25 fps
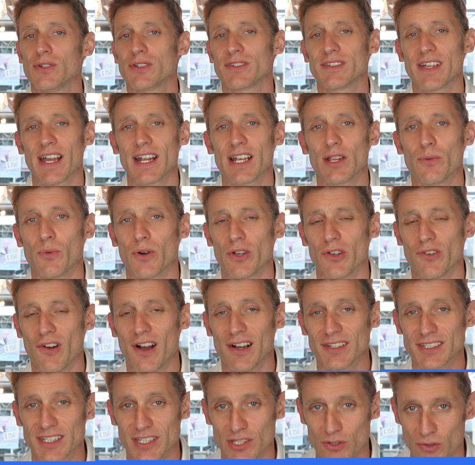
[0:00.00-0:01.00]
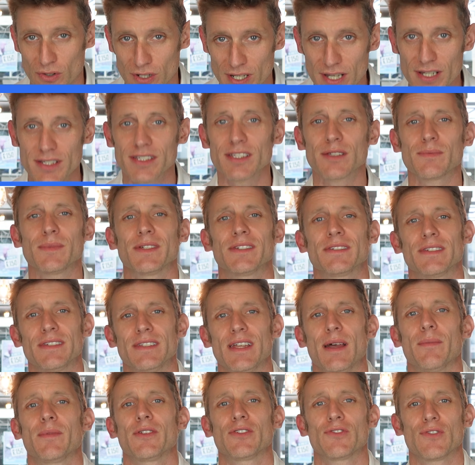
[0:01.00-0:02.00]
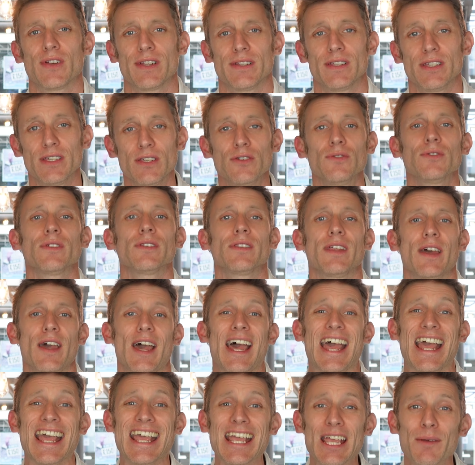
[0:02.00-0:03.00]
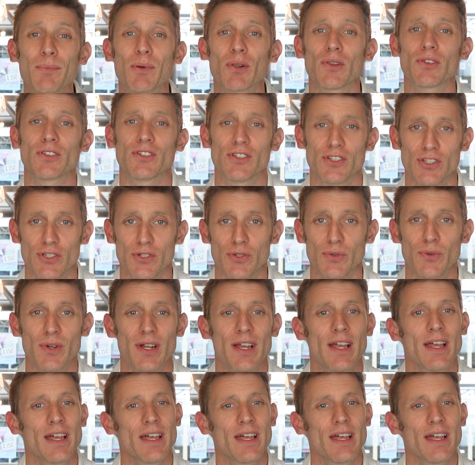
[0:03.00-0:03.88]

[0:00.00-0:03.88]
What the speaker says: exactly what you're asking your customers to demonstrate to you that they're able to do.